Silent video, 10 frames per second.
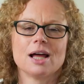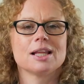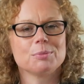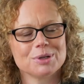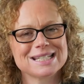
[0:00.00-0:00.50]
And
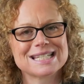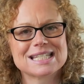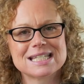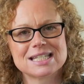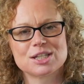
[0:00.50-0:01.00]
that brings
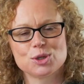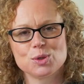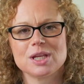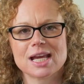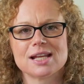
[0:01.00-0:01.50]
us
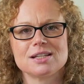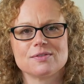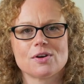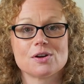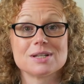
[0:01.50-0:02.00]
to the end
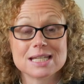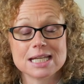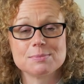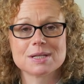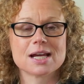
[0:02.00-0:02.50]
of our
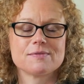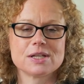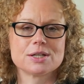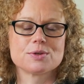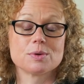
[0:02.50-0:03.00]
deep dive
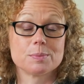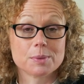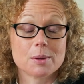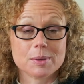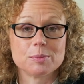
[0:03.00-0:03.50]
into a
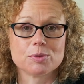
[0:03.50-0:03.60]
bid